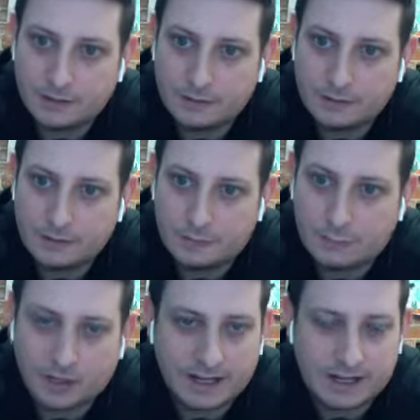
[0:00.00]
the
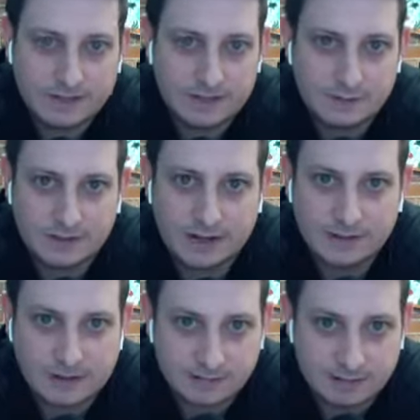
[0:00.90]
market has two sides
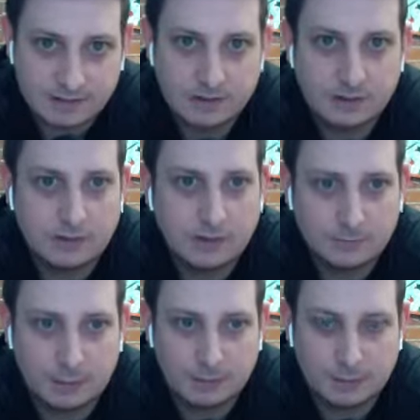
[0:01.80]
obviously
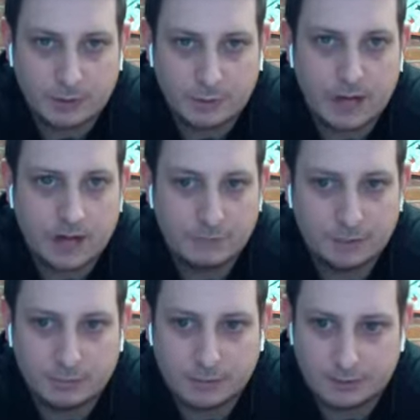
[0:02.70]
people that want to buy and
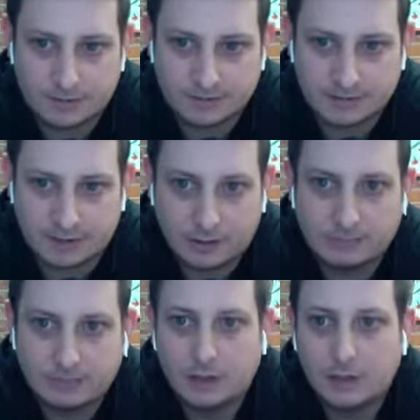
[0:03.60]
people that want to sell
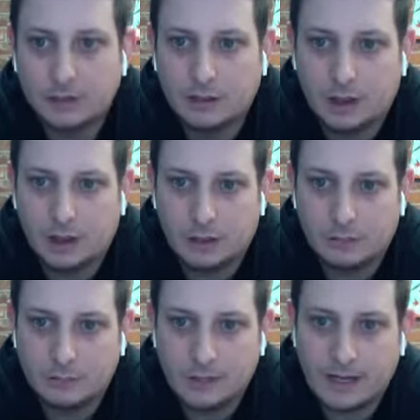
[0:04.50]

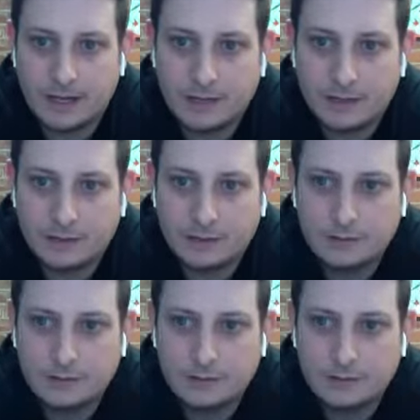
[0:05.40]
um, and